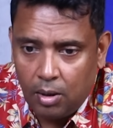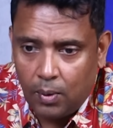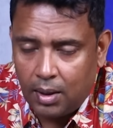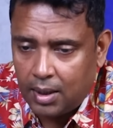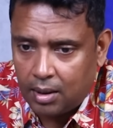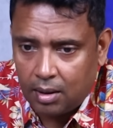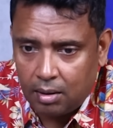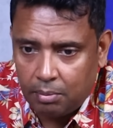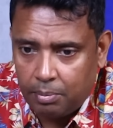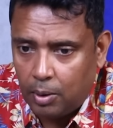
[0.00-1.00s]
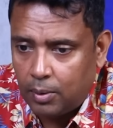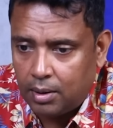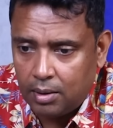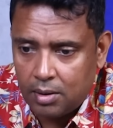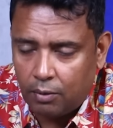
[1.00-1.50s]
while Tata
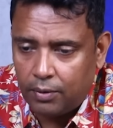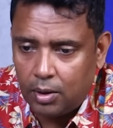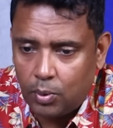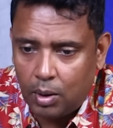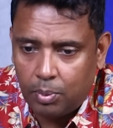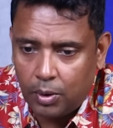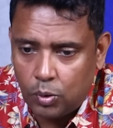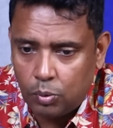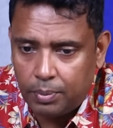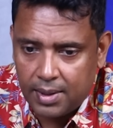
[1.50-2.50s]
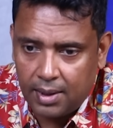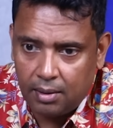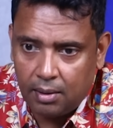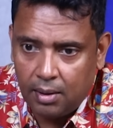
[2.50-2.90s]
Power is offering 12.2%.